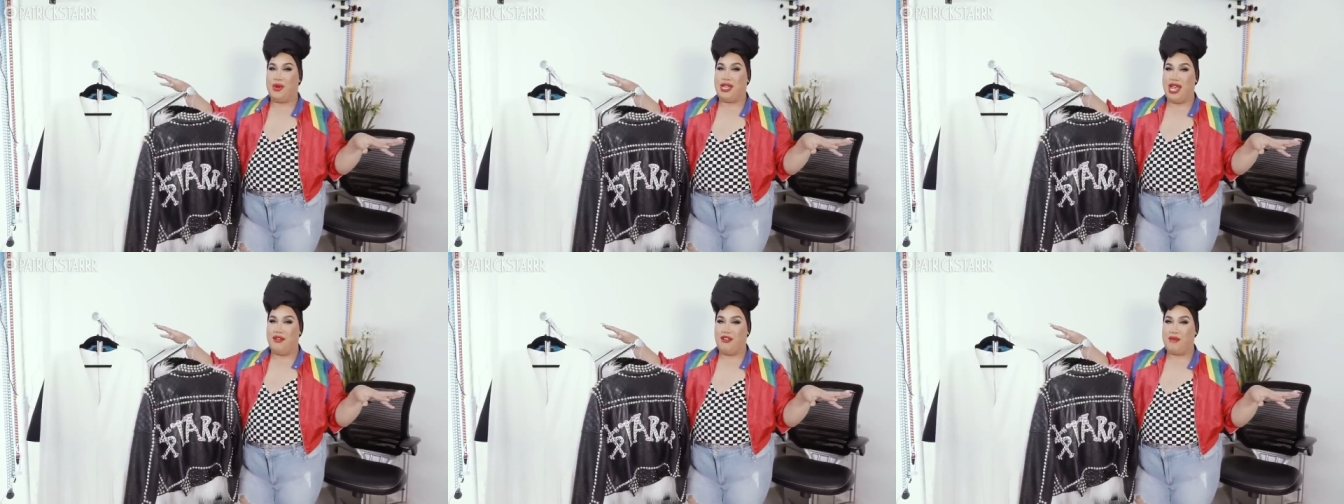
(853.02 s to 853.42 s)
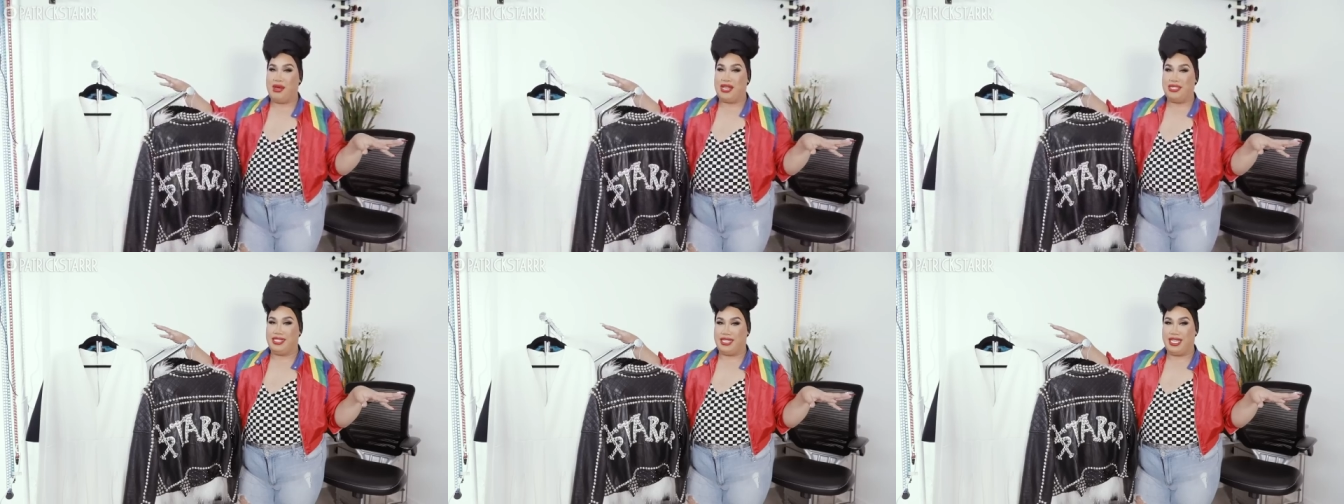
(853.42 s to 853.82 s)
whenever
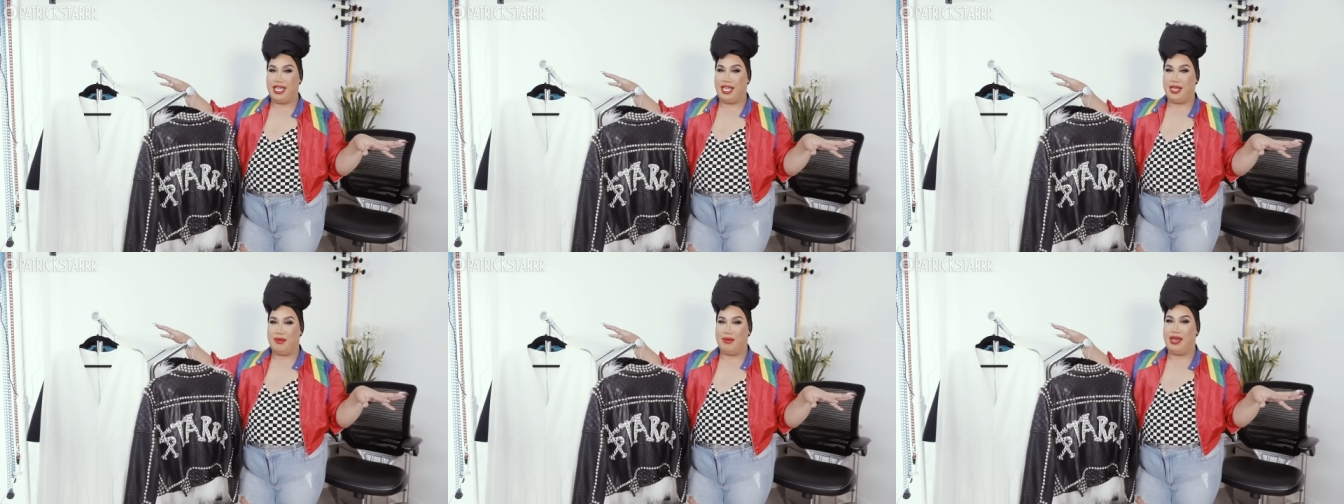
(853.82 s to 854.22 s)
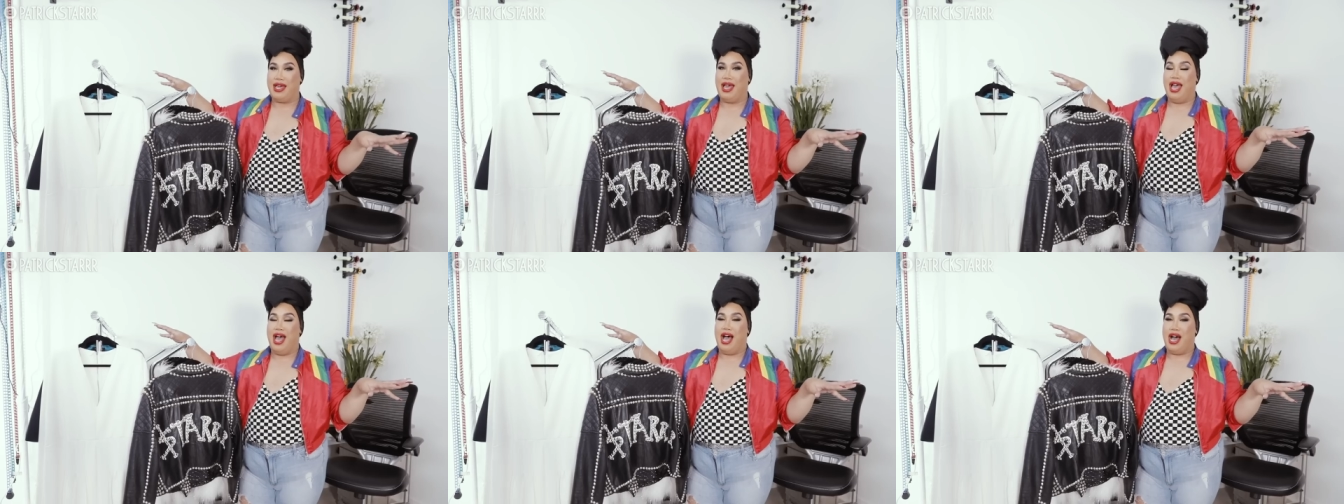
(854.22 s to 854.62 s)
my team
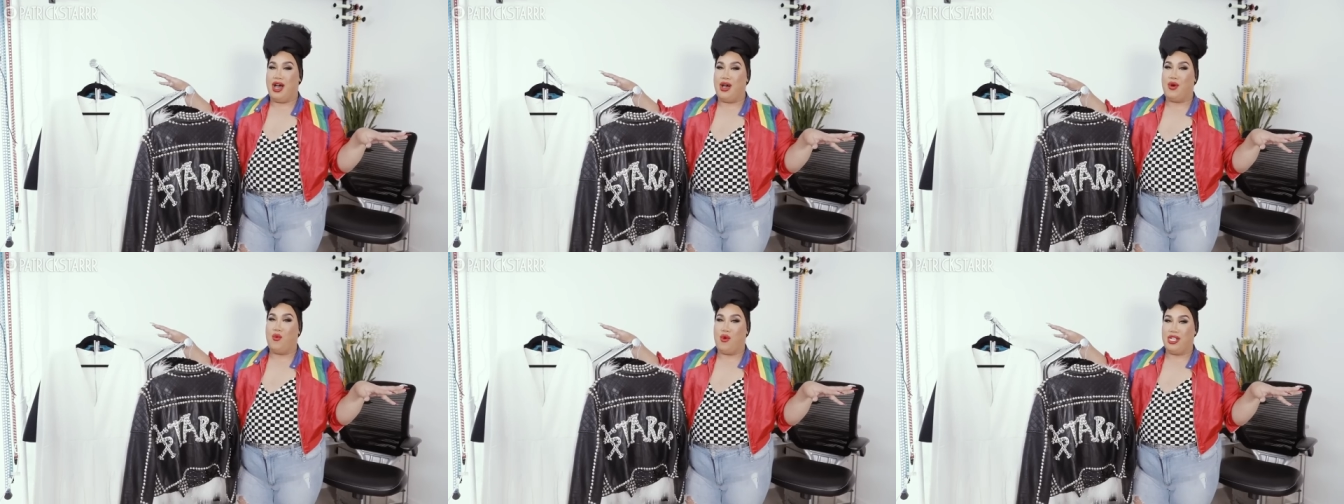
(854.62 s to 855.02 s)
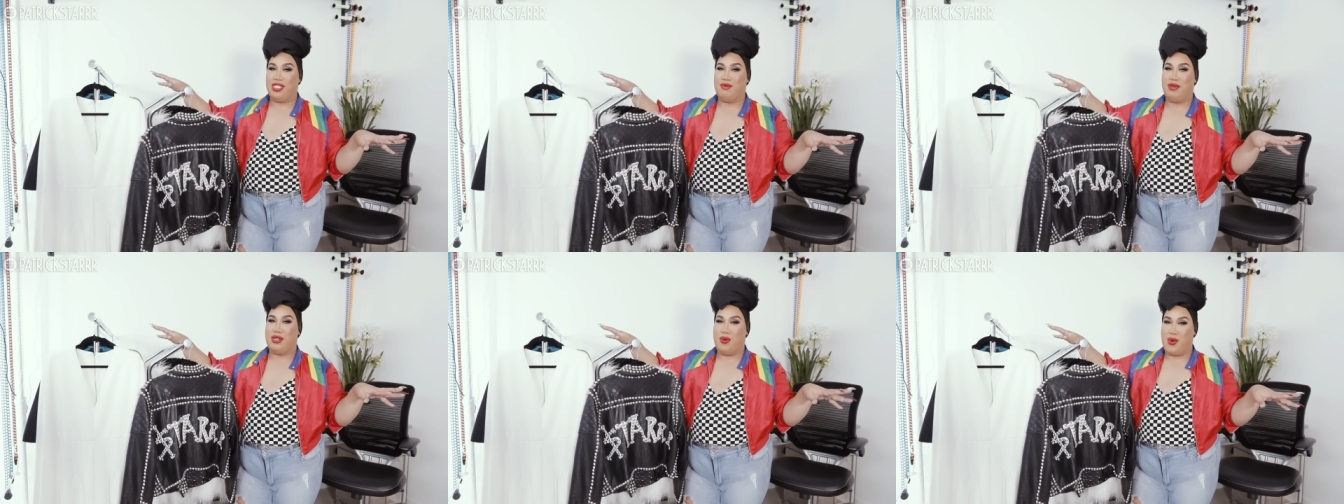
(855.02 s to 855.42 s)
uh,
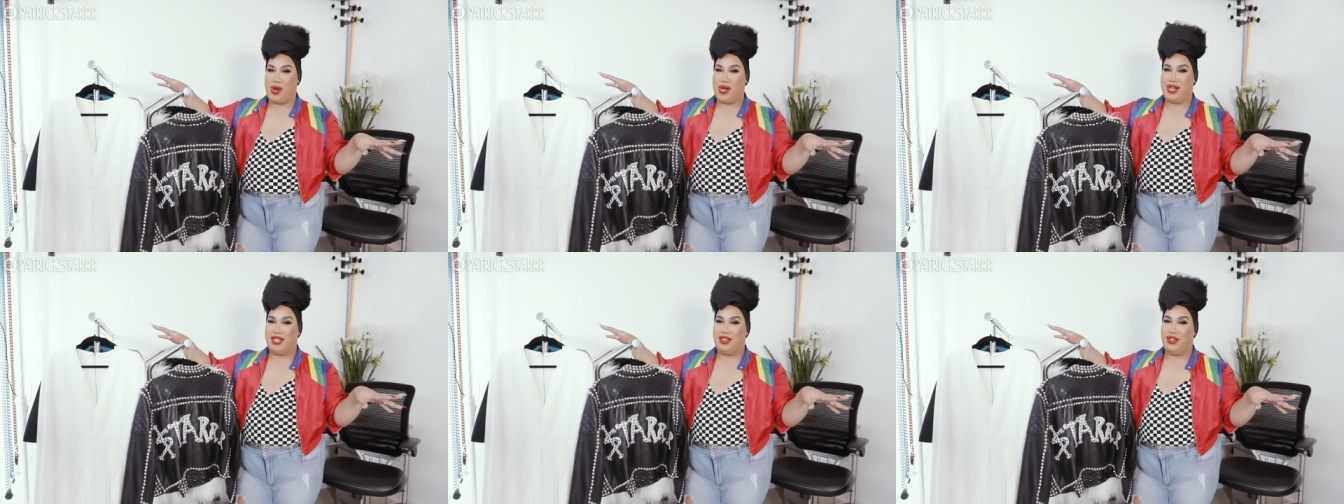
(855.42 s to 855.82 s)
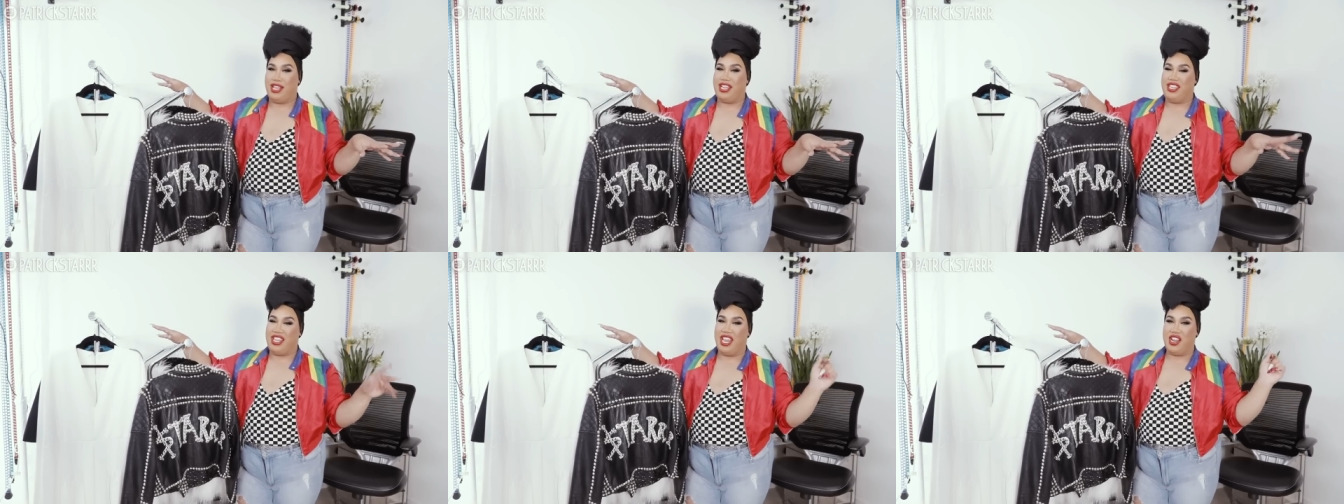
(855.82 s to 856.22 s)
wants me to work, they're
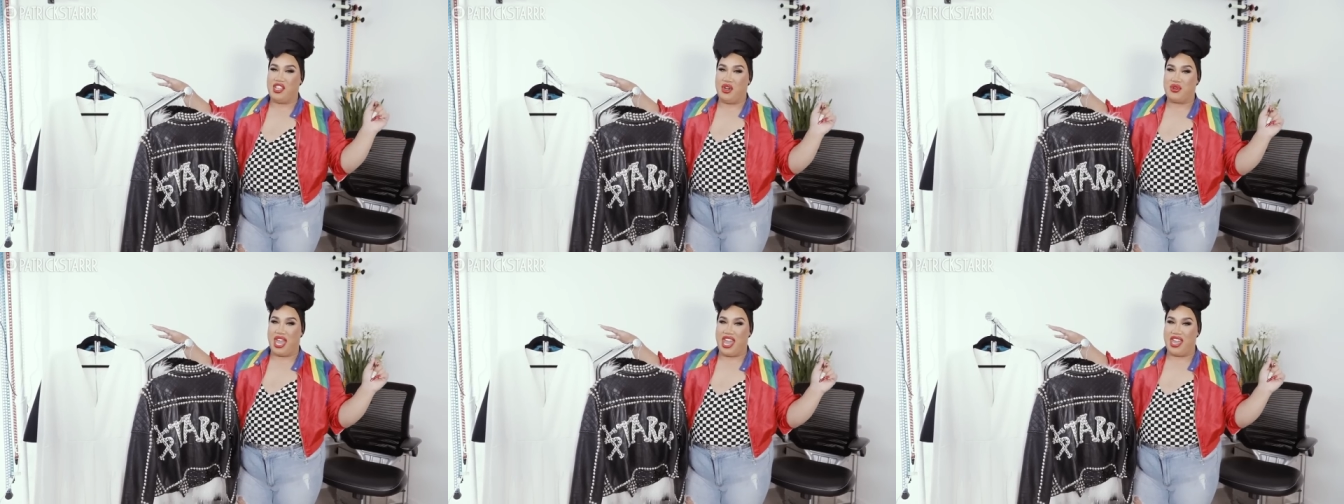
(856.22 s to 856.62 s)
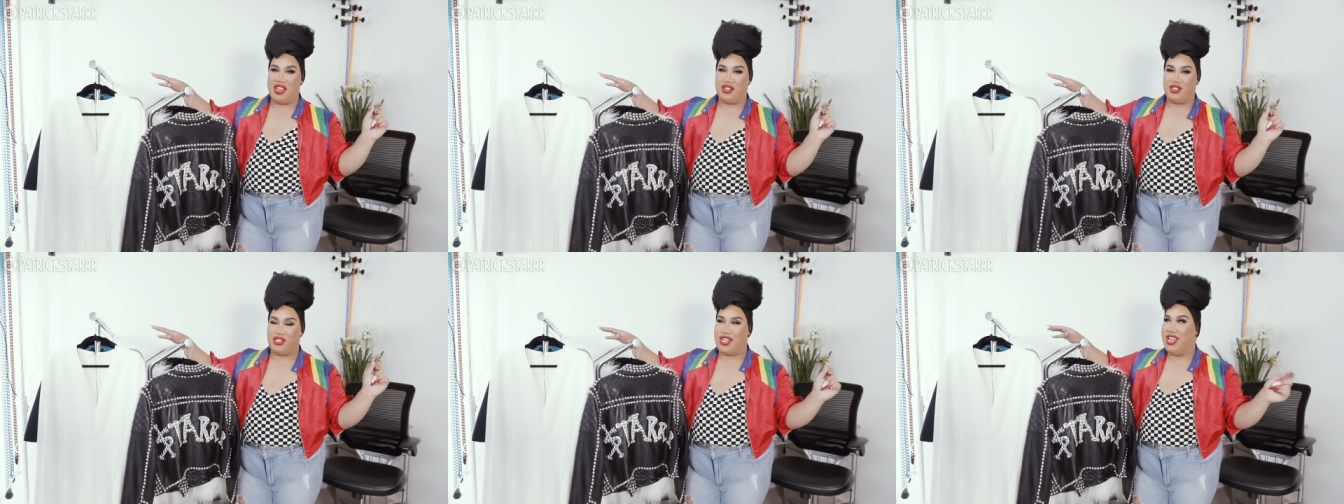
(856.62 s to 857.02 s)
like, get in your
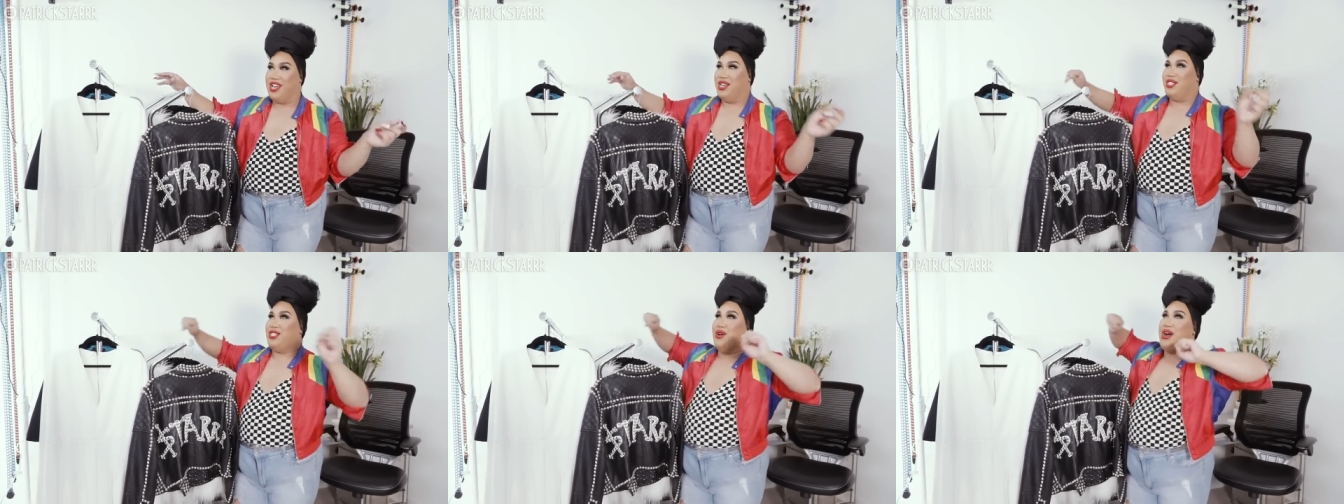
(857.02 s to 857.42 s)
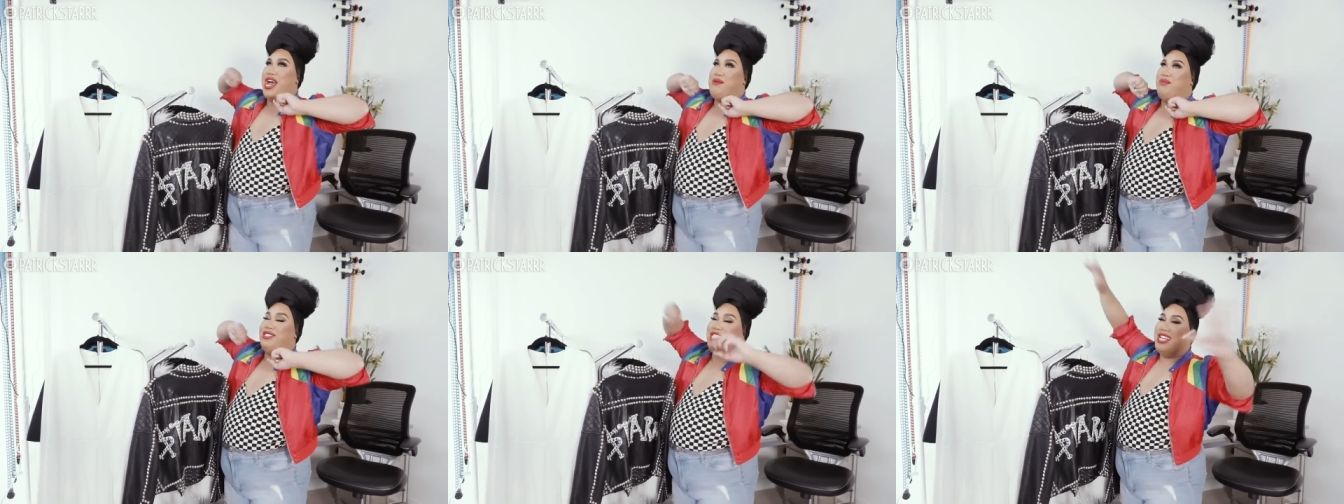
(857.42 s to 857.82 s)
cage. So
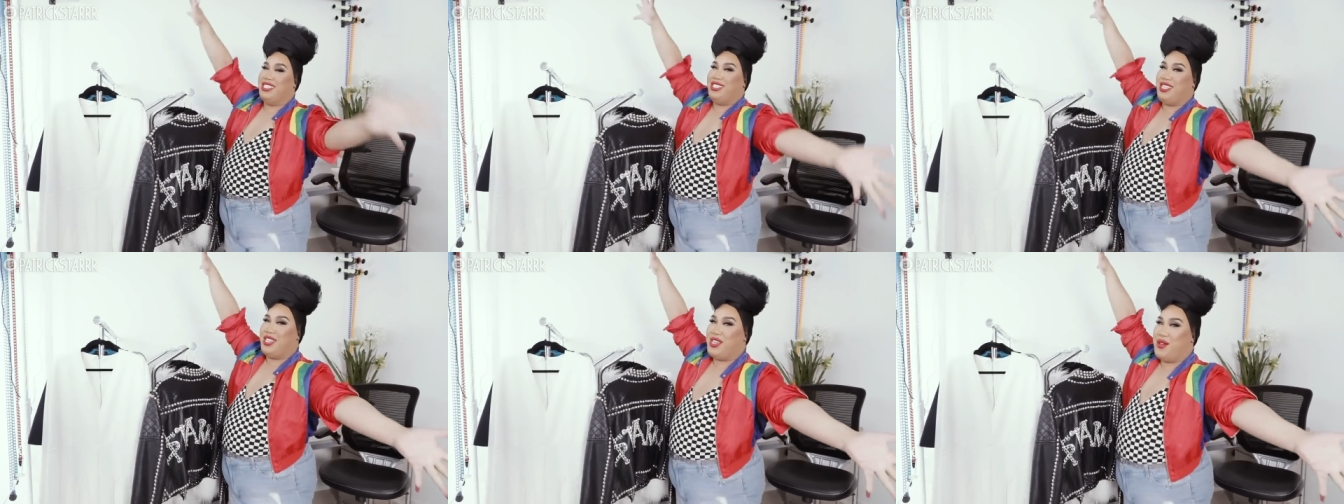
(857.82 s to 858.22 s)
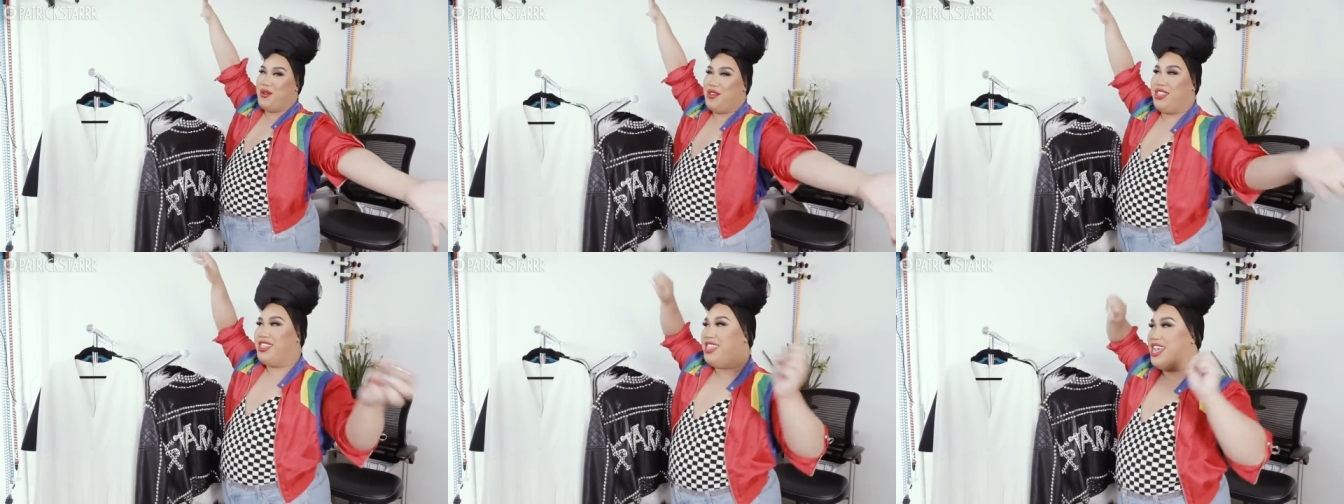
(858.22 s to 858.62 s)
I present to you
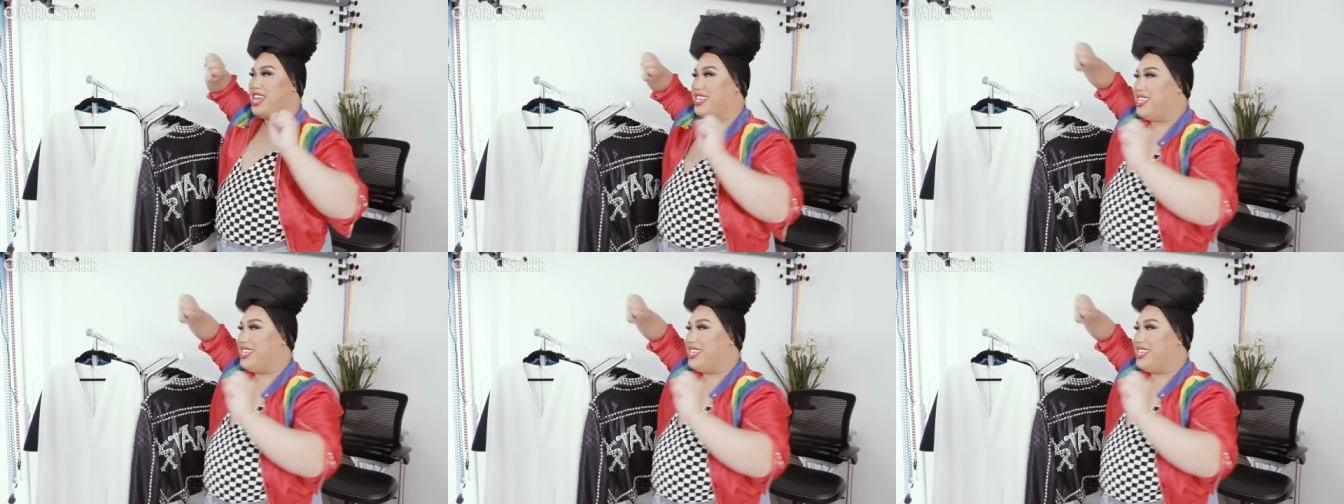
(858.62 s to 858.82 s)
the